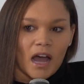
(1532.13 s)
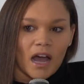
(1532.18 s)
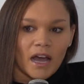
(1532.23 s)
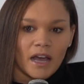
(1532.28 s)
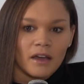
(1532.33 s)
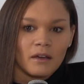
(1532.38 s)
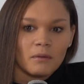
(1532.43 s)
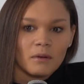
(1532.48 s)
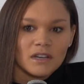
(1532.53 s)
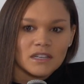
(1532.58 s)

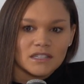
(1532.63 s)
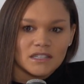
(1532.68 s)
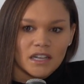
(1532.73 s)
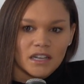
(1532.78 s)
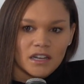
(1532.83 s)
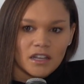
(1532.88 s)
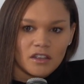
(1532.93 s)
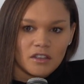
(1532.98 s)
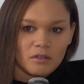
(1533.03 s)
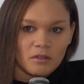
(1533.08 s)
I was
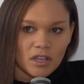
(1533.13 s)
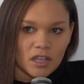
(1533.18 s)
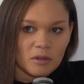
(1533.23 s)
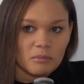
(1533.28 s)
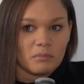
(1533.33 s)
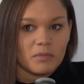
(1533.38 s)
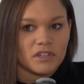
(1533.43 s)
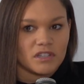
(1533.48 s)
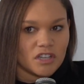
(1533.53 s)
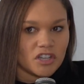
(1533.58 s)
in a
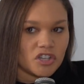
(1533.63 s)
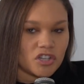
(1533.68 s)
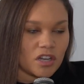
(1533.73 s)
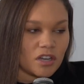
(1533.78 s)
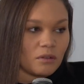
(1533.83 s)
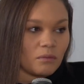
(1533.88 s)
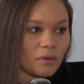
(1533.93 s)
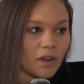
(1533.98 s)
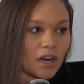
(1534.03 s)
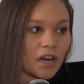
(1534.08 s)
unique
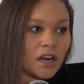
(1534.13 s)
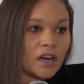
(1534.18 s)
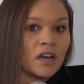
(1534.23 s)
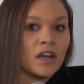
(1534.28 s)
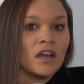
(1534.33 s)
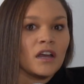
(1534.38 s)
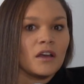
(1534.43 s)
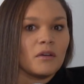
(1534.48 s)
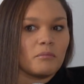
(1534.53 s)
position where